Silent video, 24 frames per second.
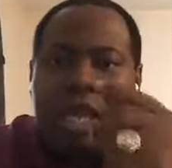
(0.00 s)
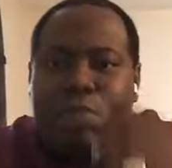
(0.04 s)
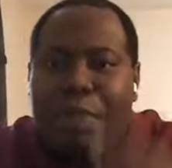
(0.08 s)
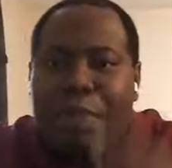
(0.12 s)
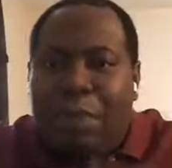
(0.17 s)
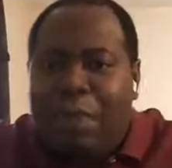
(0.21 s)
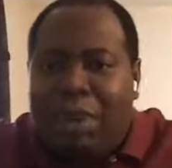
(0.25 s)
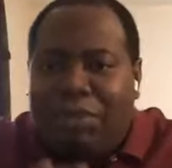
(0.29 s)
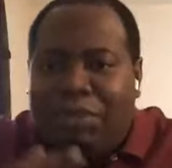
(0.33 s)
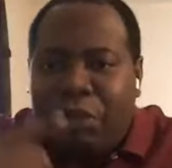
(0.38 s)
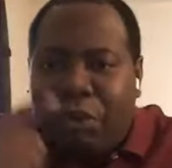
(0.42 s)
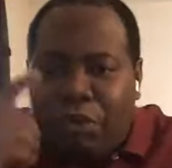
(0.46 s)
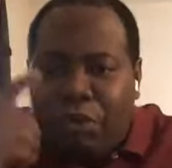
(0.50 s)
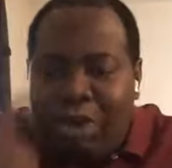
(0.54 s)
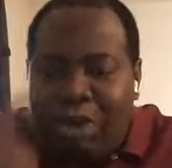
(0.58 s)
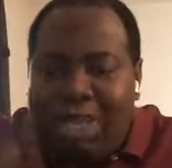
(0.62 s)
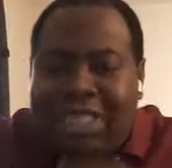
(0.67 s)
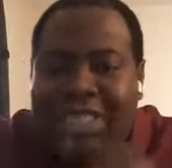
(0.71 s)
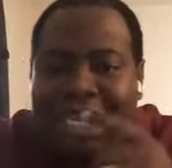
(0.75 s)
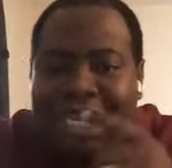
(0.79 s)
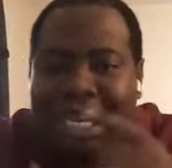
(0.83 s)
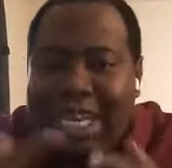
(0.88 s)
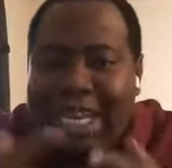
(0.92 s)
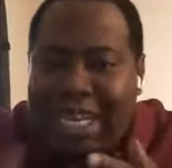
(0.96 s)
People have to
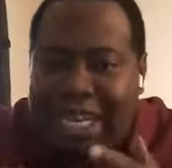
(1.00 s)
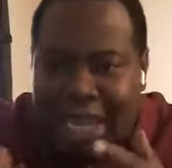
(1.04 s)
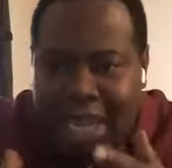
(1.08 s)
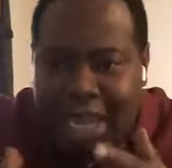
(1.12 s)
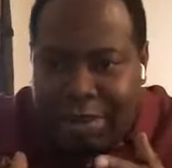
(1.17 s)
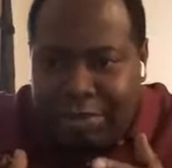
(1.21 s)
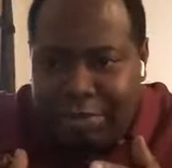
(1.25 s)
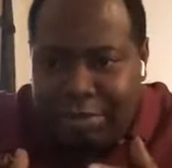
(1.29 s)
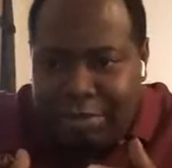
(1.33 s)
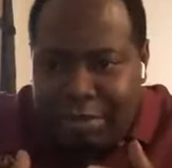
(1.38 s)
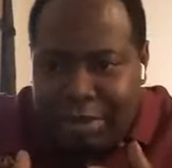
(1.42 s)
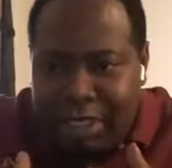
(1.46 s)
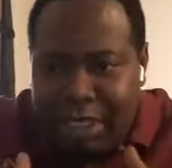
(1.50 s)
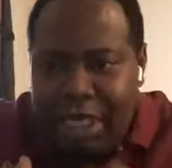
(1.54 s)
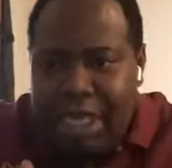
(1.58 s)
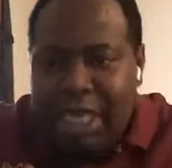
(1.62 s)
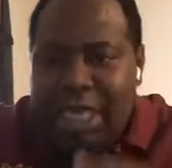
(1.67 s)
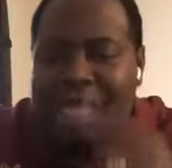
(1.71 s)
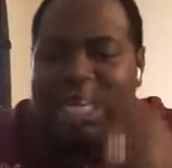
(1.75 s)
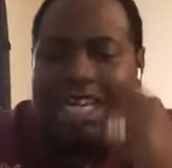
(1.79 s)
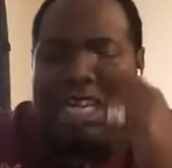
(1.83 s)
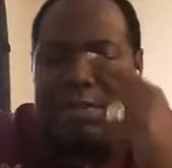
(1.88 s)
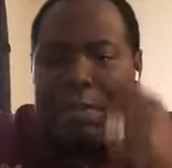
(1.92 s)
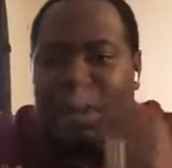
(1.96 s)
create income.
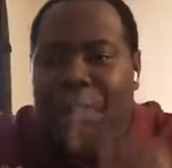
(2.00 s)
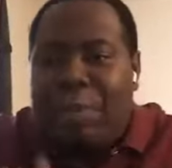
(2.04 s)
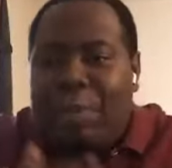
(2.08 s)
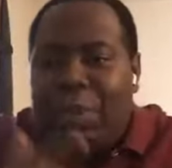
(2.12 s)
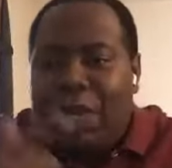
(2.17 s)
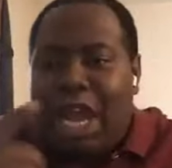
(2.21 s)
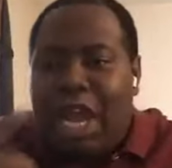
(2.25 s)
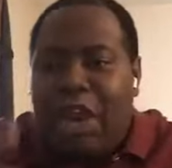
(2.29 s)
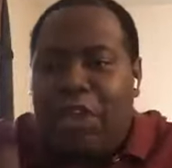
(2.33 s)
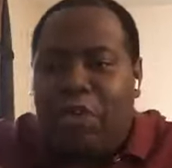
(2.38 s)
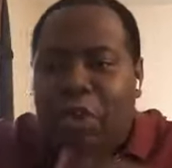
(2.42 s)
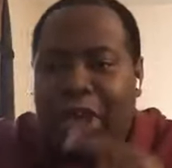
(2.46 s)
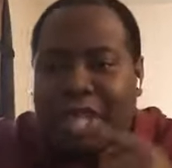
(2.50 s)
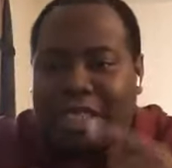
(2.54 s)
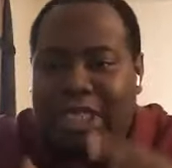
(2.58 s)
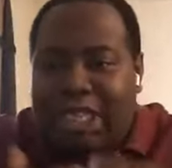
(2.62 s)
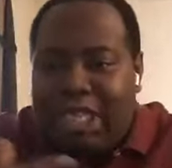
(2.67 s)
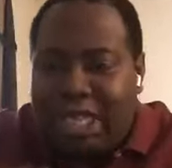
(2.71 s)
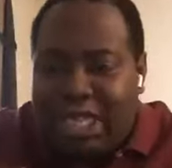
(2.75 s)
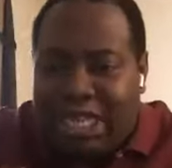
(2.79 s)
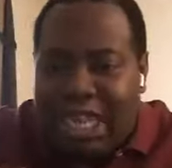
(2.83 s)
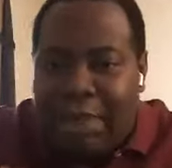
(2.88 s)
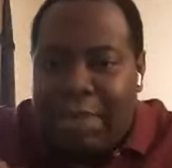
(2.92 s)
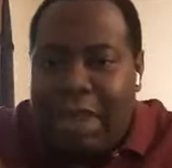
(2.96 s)
The more people that
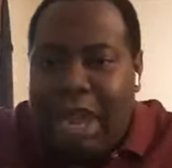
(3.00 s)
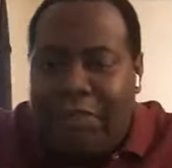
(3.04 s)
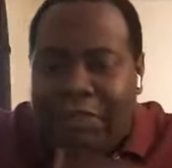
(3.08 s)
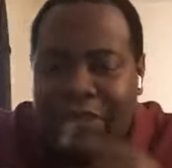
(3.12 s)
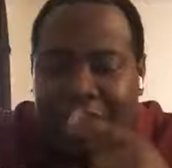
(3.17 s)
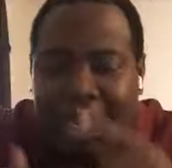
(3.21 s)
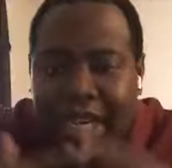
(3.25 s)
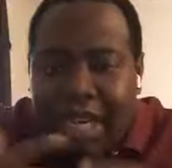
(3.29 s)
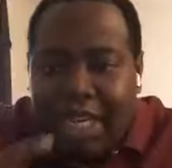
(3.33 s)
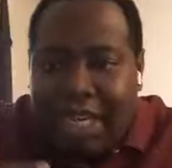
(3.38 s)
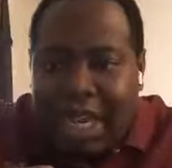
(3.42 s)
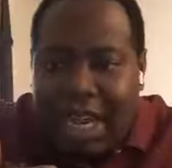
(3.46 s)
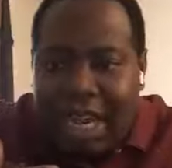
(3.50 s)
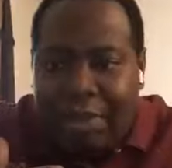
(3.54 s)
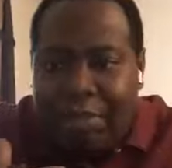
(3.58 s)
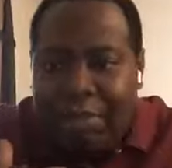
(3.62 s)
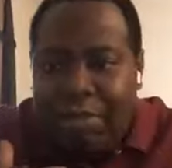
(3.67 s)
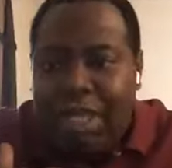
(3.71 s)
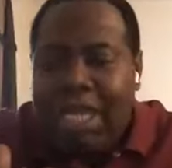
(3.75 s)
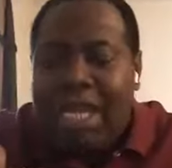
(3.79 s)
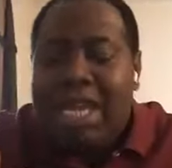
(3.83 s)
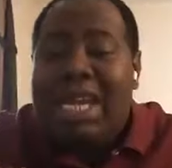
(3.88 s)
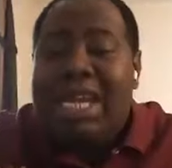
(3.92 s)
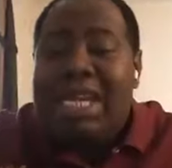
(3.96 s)
have
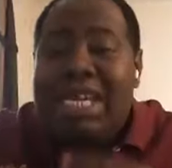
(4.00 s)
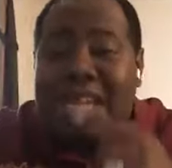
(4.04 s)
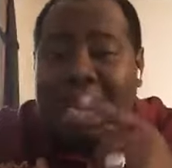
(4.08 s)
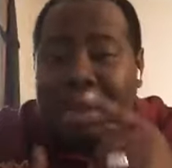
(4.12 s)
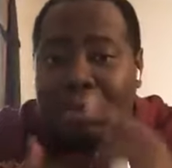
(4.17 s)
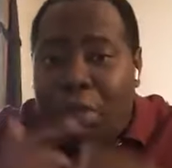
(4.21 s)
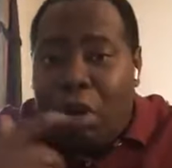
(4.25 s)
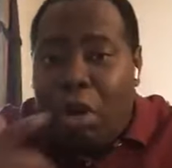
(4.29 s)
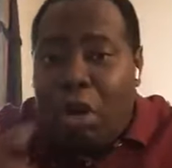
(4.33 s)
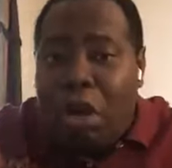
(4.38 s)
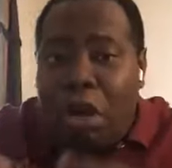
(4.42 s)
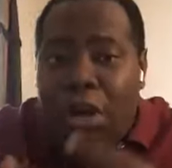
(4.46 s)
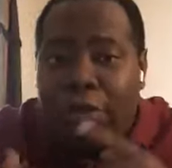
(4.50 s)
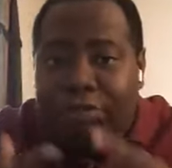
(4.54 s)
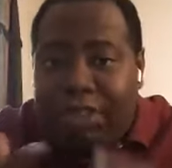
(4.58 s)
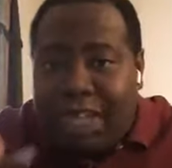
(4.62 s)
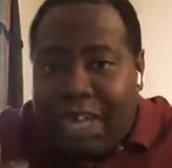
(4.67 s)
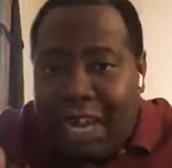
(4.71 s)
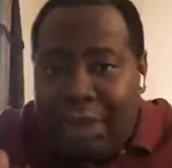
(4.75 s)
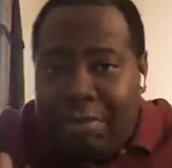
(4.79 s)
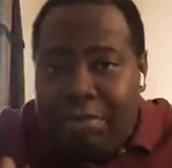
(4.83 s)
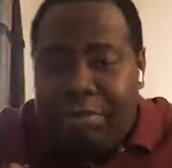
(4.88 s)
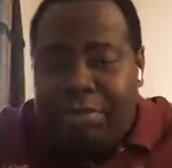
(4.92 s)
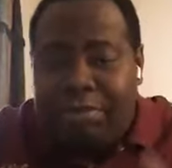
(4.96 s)
income, the more of
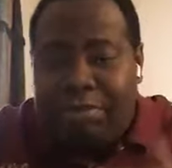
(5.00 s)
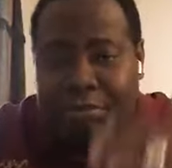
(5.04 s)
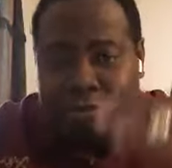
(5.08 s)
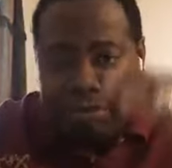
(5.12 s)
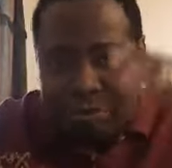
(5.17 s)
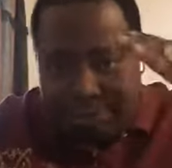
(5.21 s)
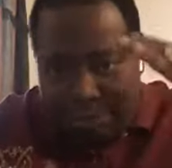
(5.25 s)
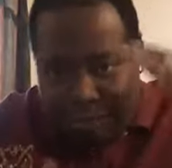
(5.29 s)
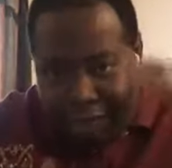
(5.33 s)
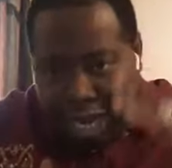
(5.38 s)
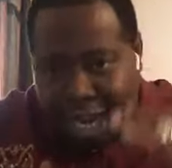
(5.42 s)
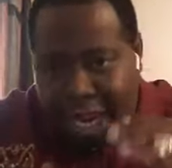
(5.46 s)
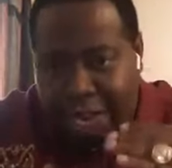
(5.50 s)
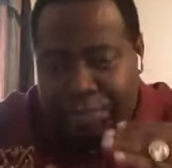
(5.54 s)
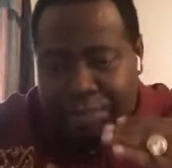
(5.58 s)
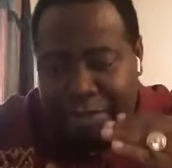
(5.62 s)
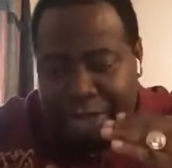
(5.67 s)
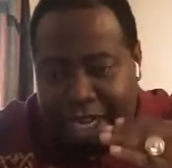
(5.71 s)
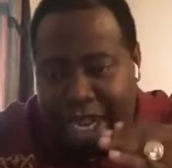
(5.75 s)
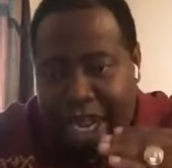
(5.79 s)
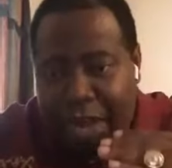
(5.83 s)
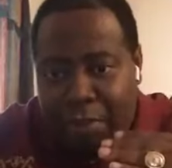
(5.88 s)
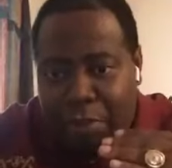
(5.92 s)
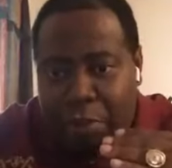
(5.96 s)
them
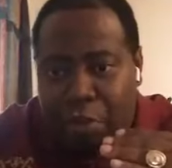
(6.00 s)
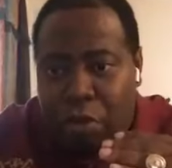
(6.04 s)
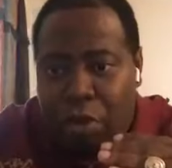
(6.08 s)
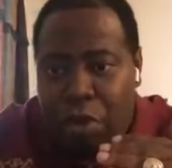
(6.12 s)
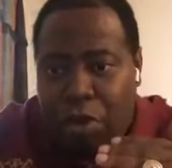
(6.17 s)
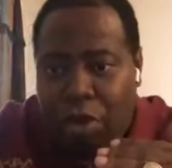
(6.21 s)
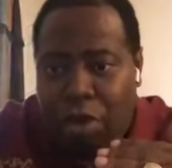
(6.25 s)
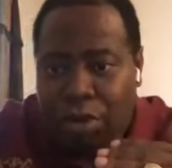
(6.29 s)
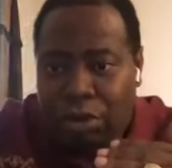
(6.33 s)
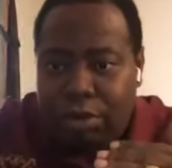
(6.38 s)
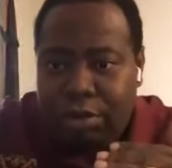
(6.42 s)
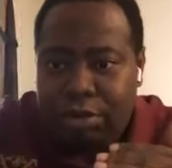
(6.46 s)
become poor.